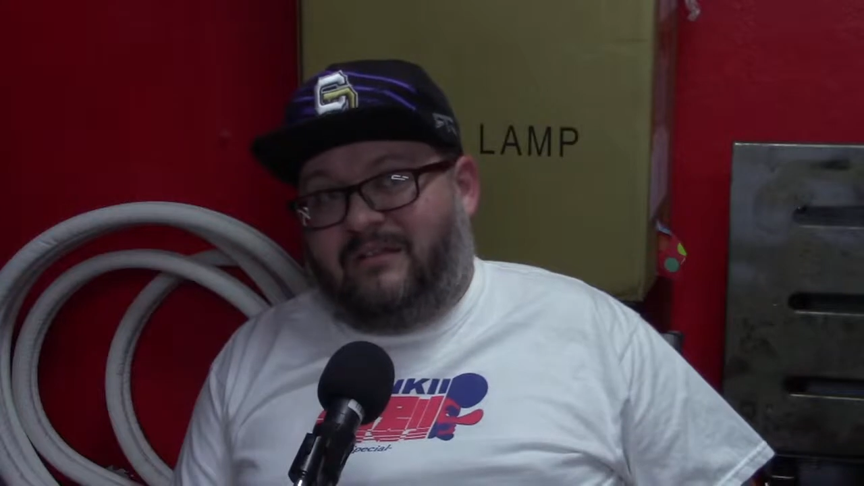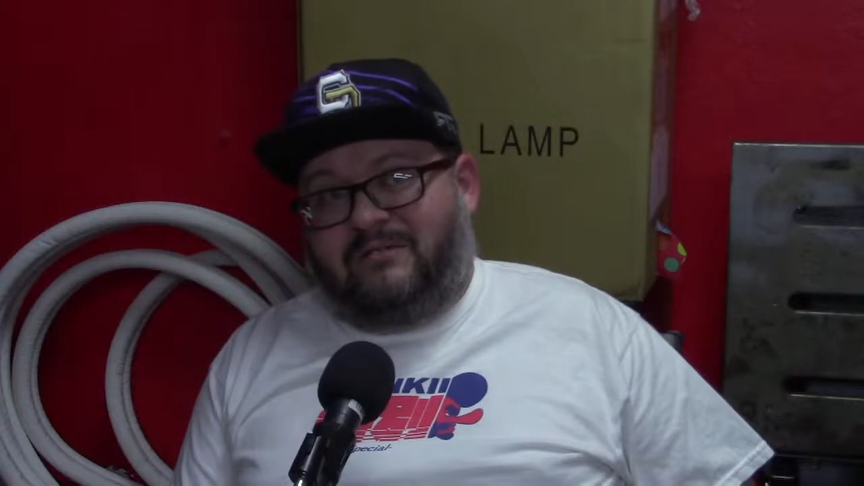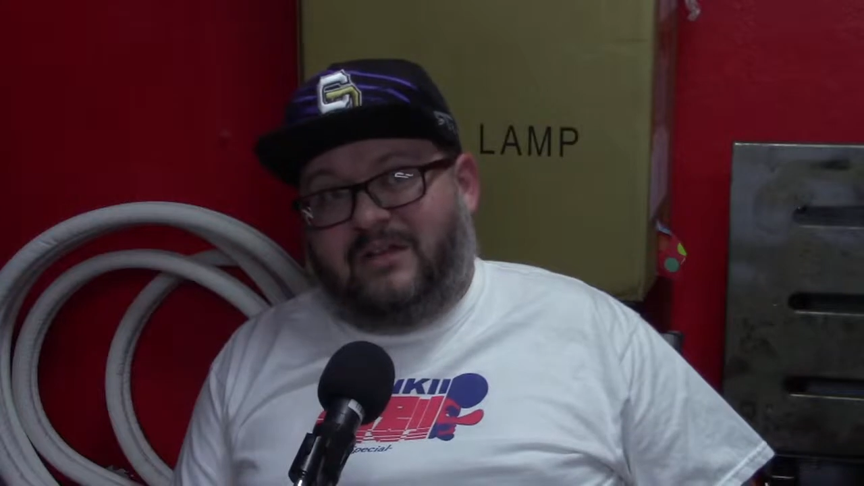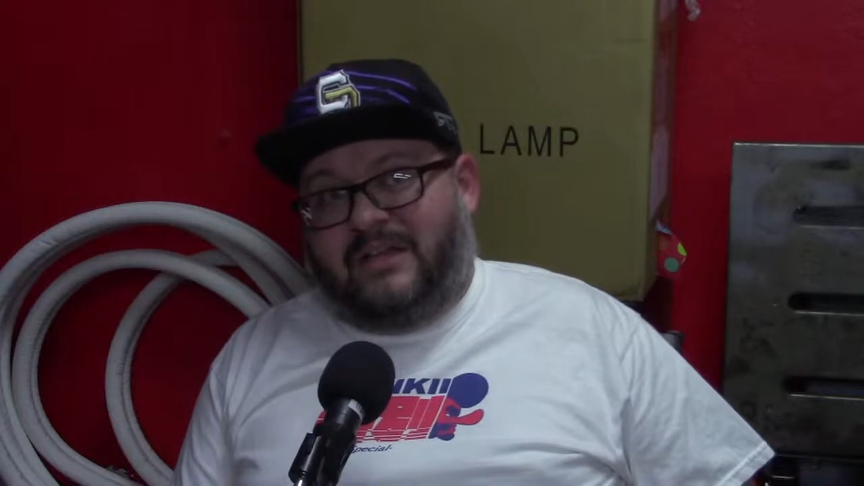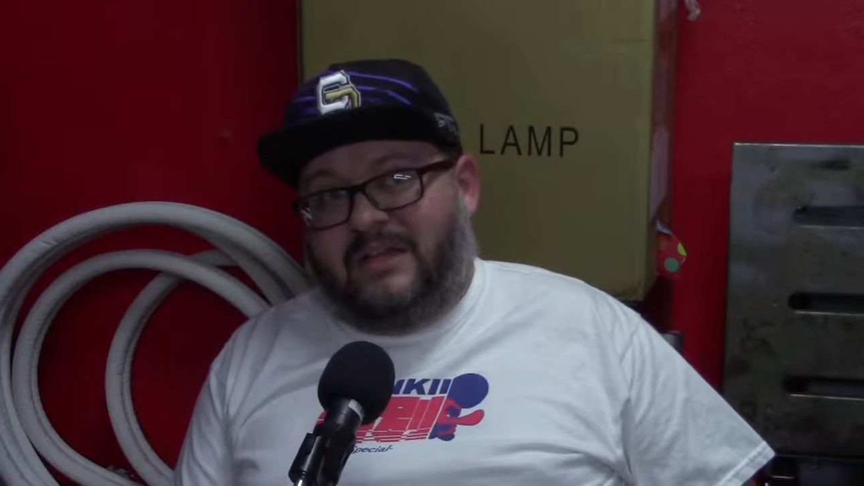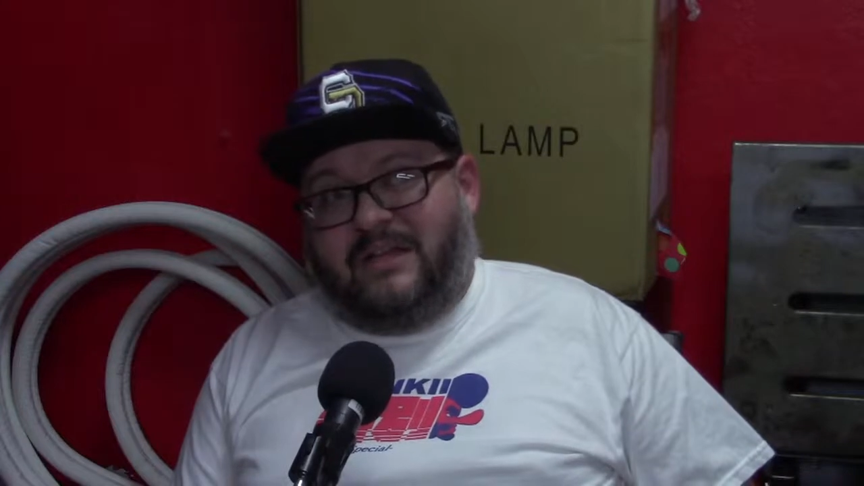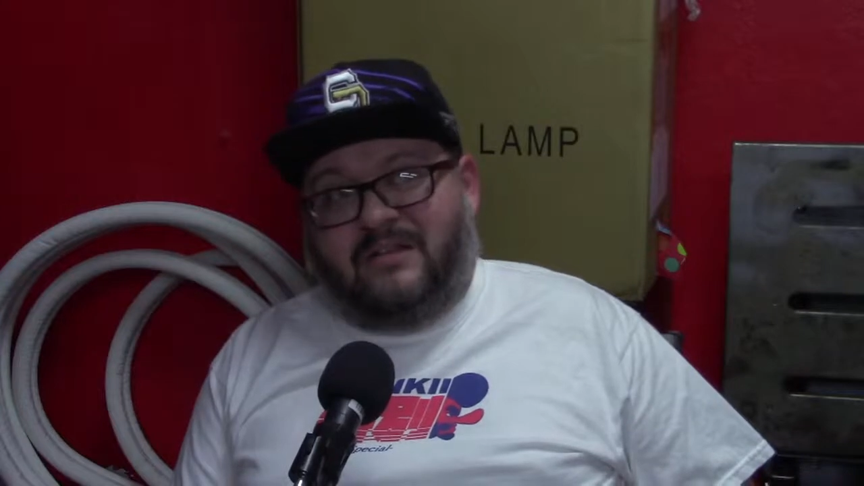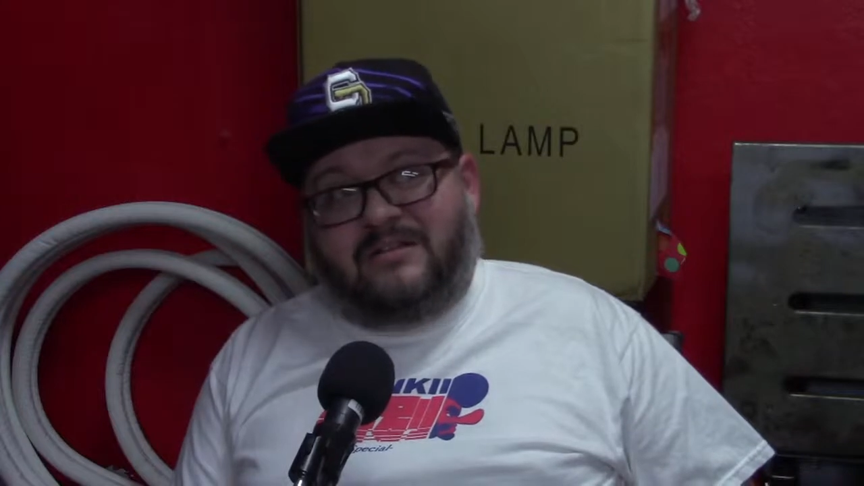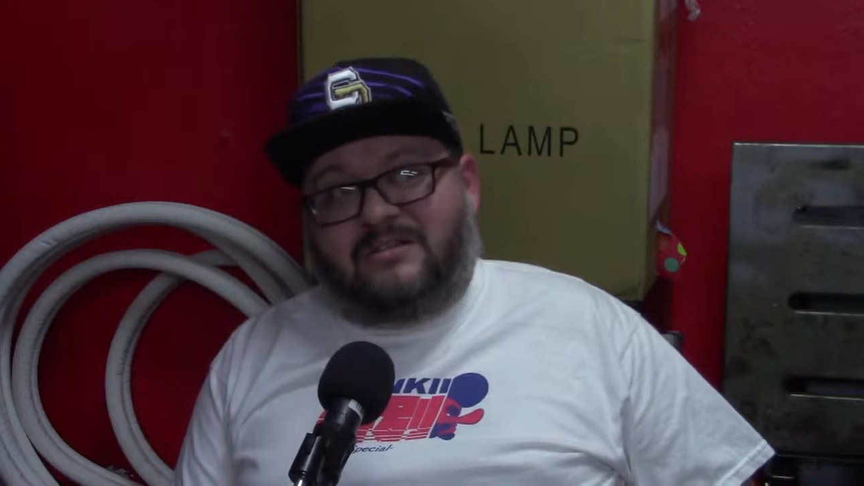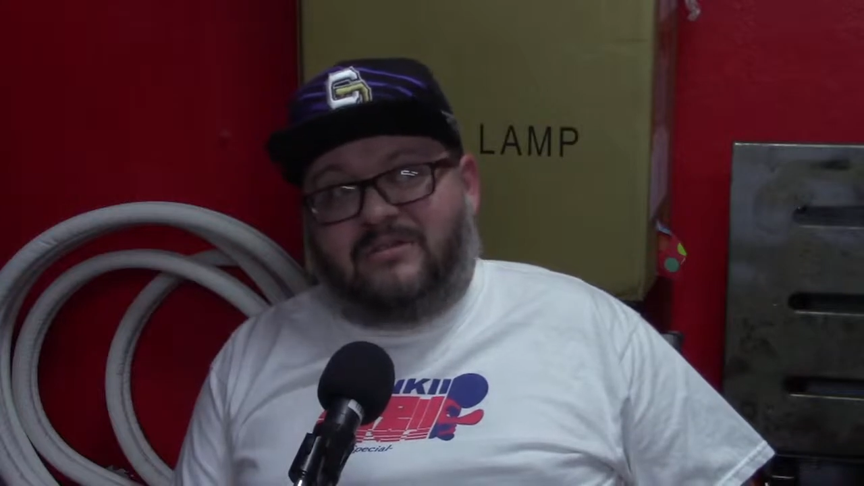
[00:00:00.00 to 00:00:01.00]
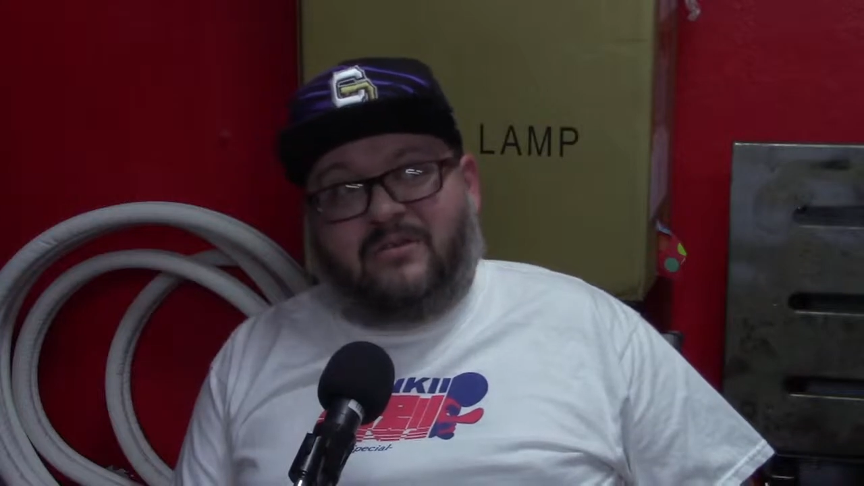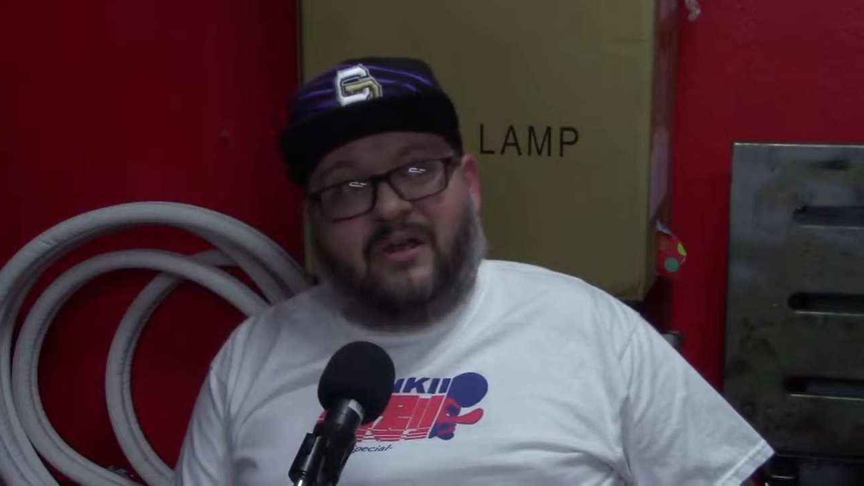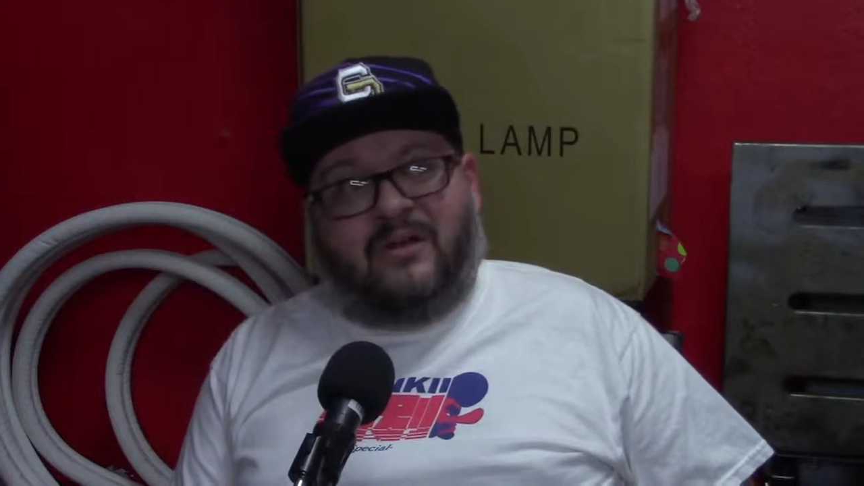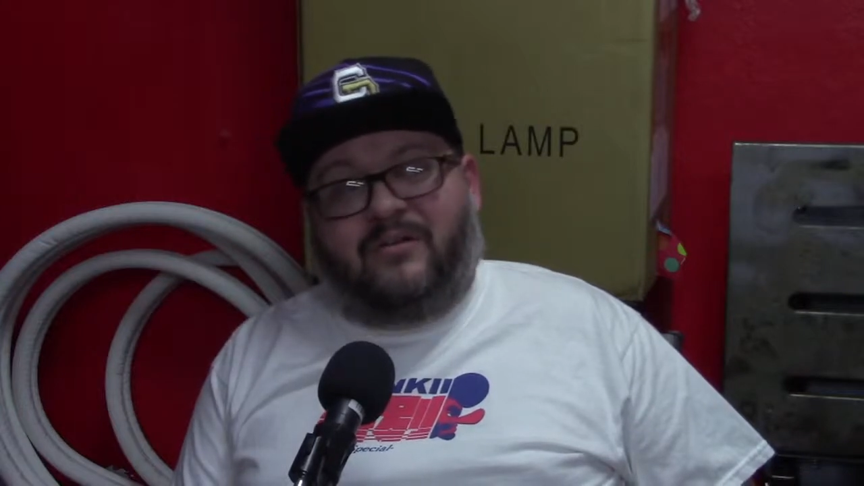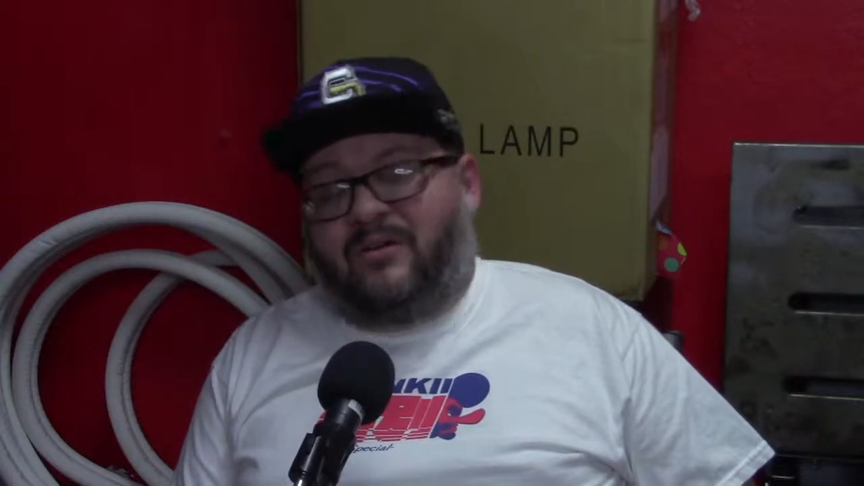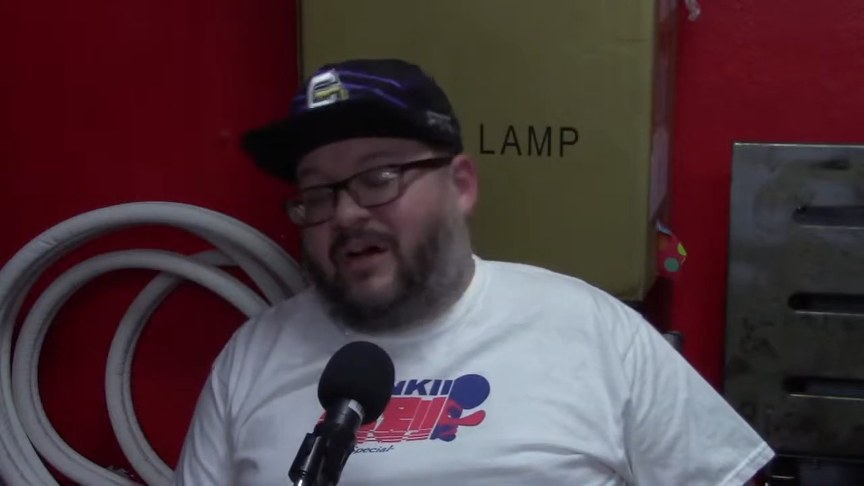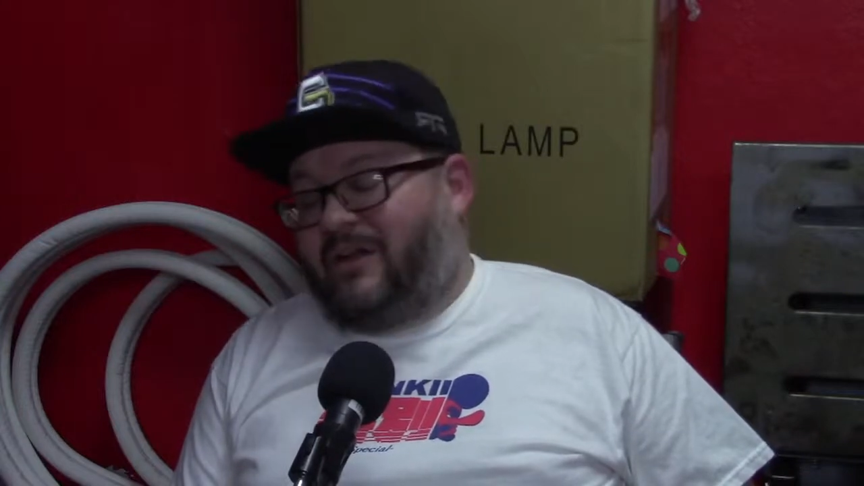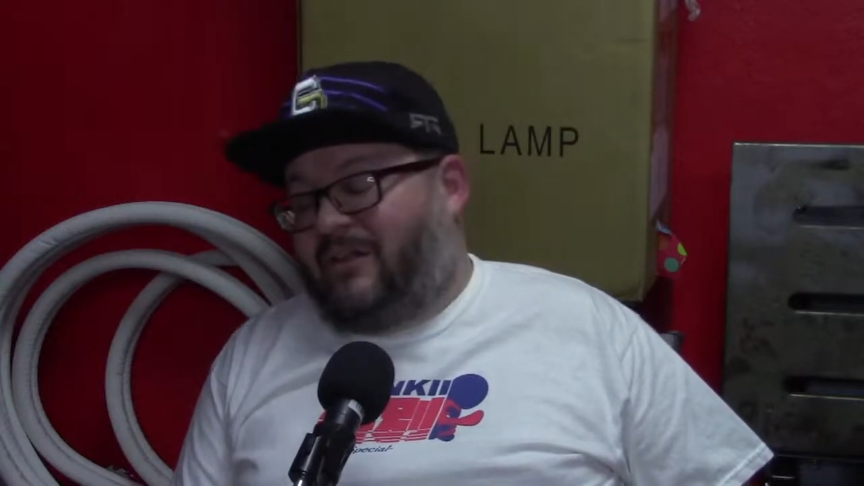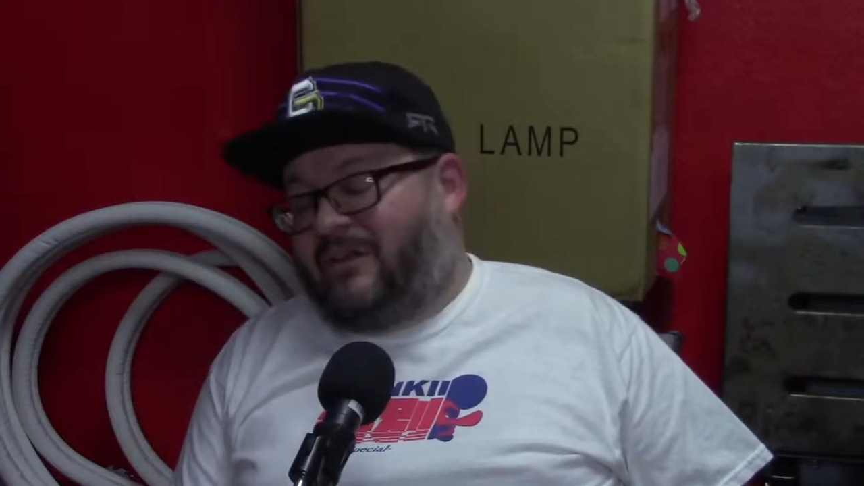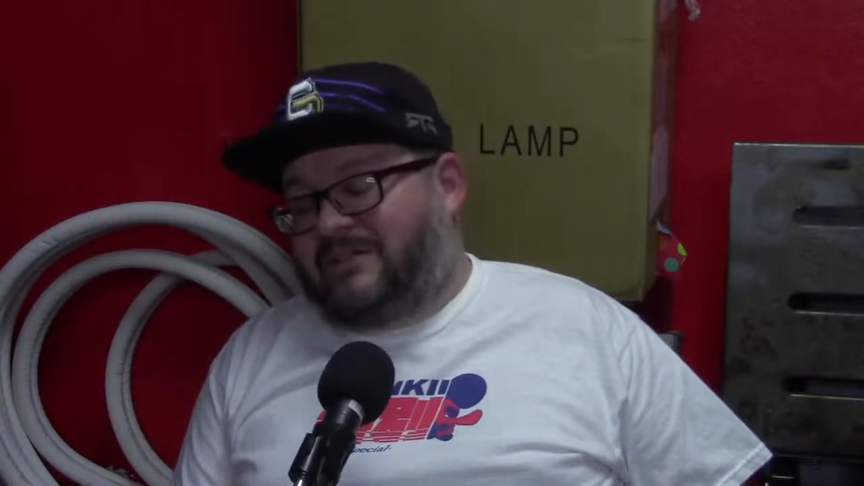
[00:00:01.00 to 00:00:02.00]
a year or two, or I don't know how
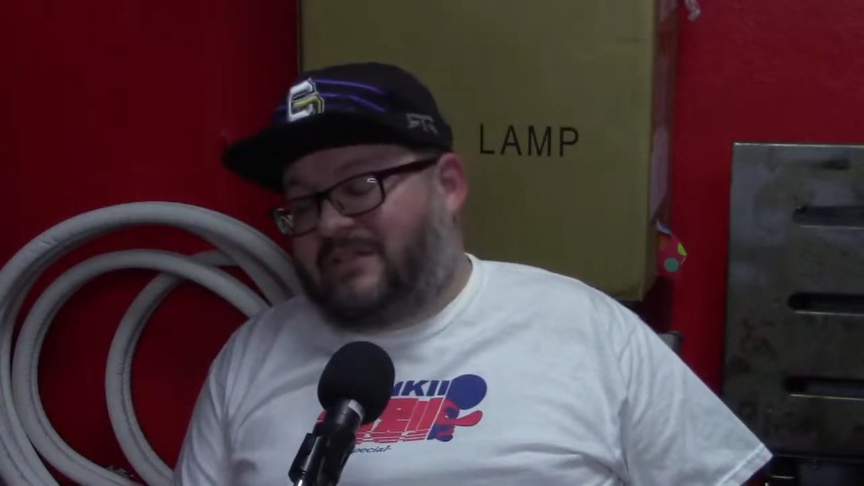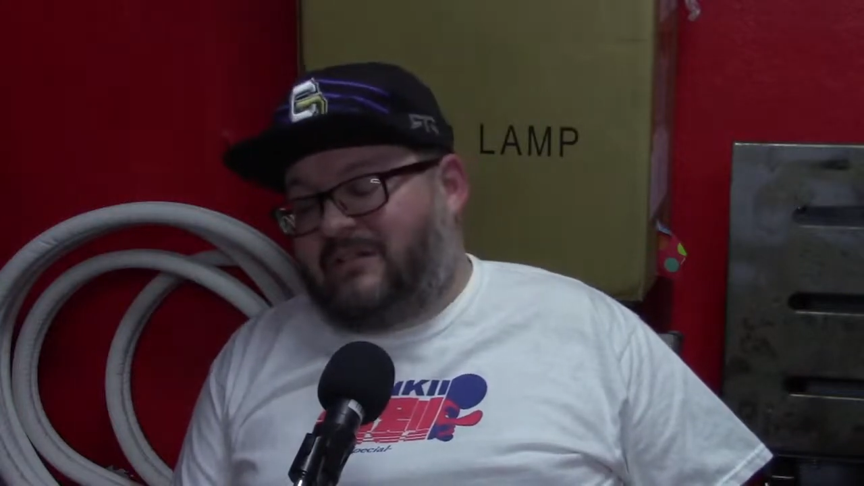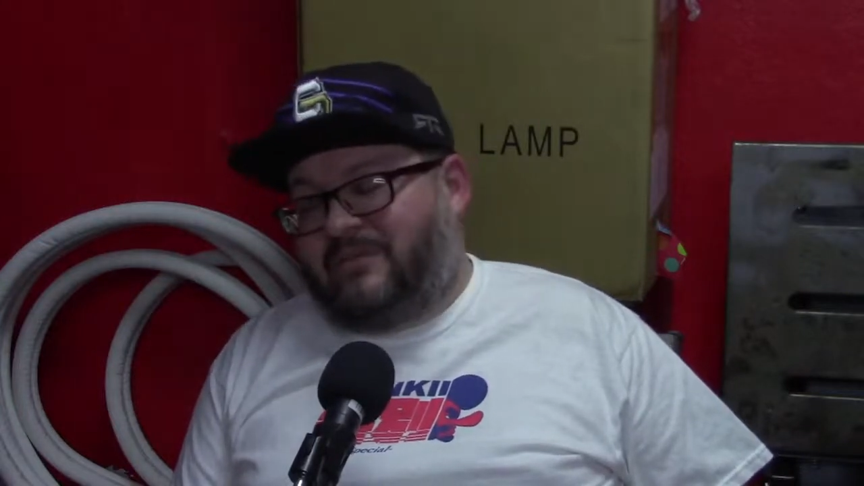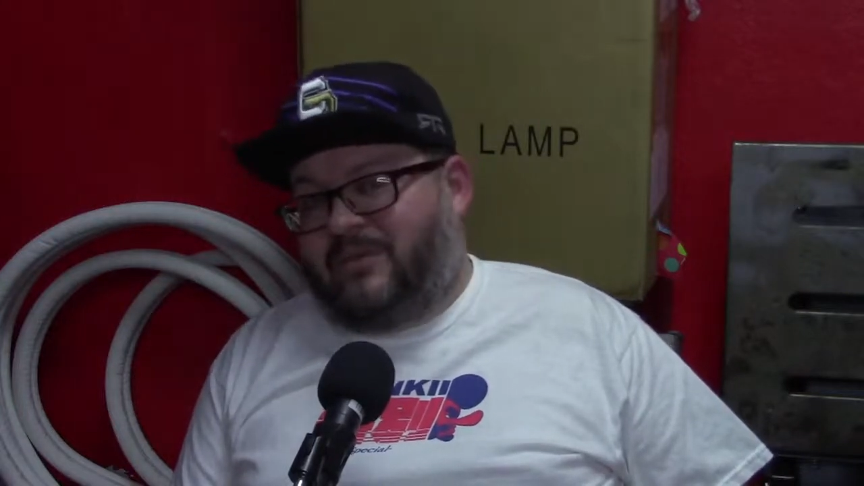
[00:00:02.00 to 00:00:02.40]
long it's going to be,